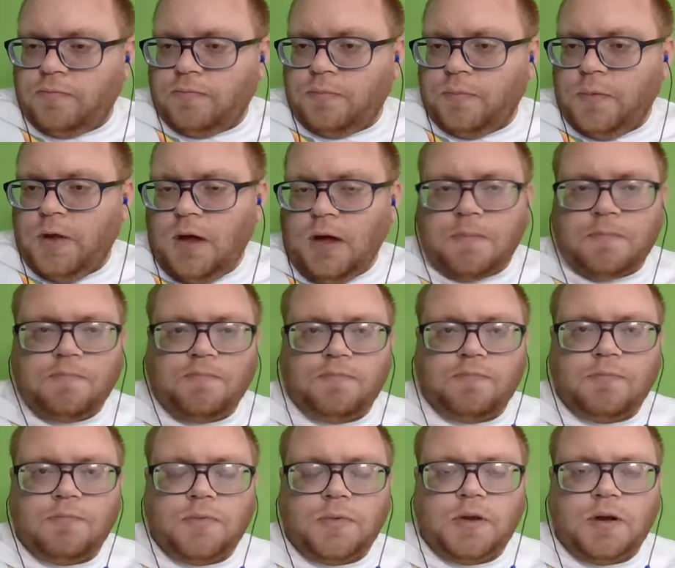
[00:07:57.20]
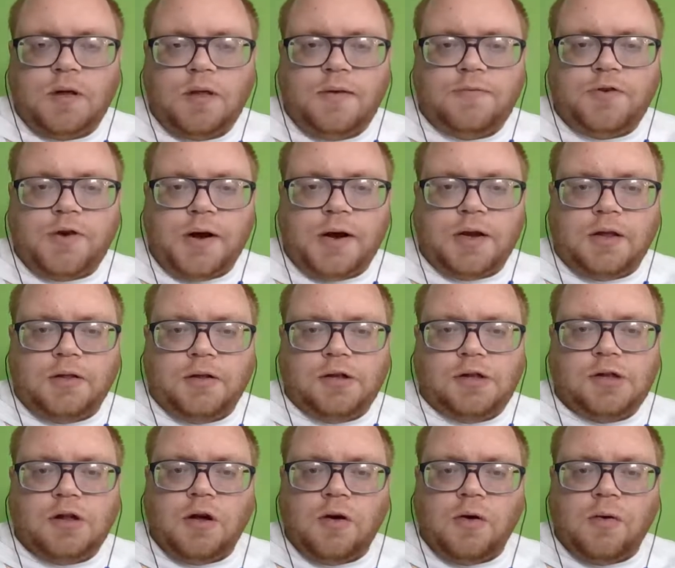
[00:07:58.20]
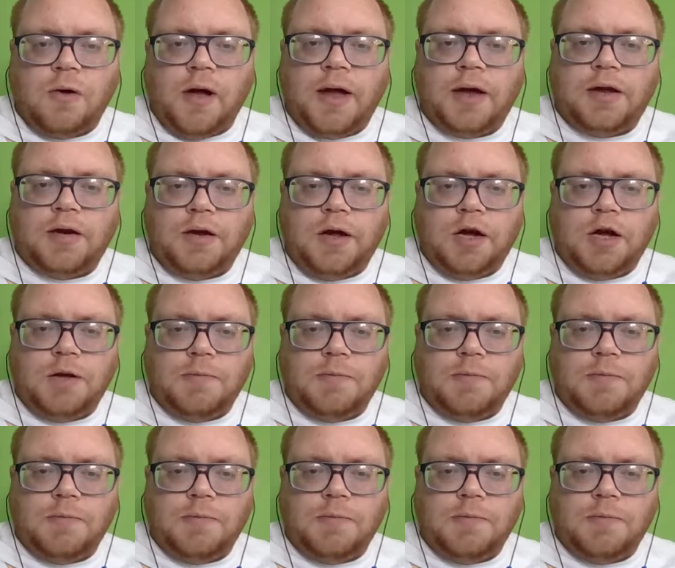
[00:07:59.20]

yeah, I love Dragula, so I could talk